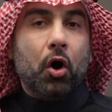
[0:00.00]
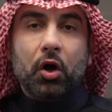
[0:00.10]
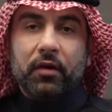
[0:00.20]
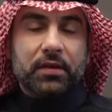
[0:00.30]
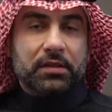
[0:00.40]

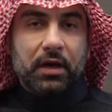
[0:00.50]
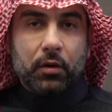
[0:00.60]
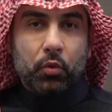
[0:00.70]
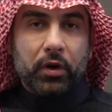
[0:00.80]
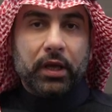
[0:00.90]
All of us
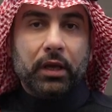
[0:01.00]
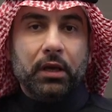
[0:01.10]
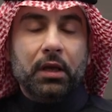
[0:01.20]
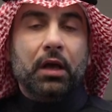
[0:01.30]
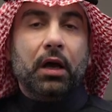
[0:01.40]
are
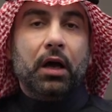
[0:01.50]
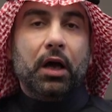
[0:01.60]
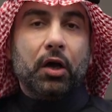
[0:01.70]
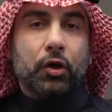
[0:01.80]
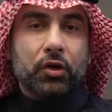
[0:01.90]
working
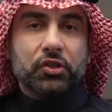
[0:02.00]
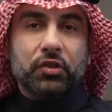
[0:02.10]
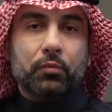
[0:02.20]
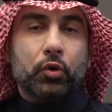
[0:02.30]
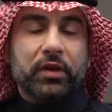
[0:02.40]
across
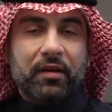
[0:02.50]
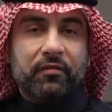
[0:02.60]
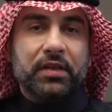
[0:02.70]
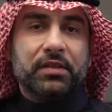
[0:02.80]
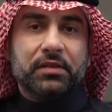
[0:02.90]
the board.
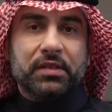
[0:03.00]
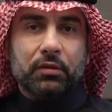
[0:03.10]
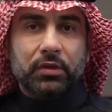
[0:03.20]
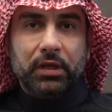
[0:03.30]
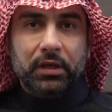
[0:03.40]
Every
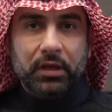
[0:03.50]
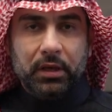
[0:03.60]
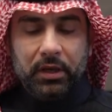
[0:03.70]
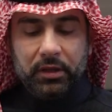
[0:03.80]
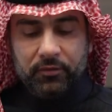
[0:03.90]
Saudi
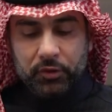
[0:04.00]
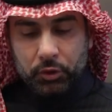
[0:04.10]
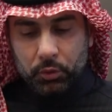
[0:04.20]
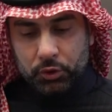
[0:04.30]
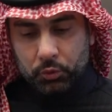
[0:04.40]

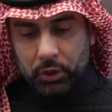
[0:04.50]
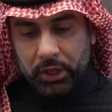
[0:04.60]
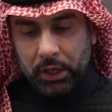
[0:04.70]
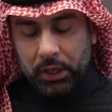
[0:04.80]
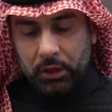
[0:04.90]
individual was
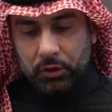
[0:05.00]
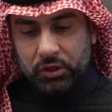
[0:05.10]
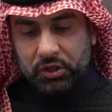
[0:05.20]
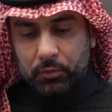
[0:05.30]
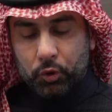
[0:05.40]
working
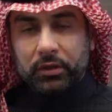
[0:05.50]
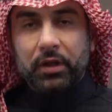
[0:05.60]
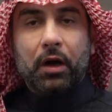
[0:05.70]
across the board.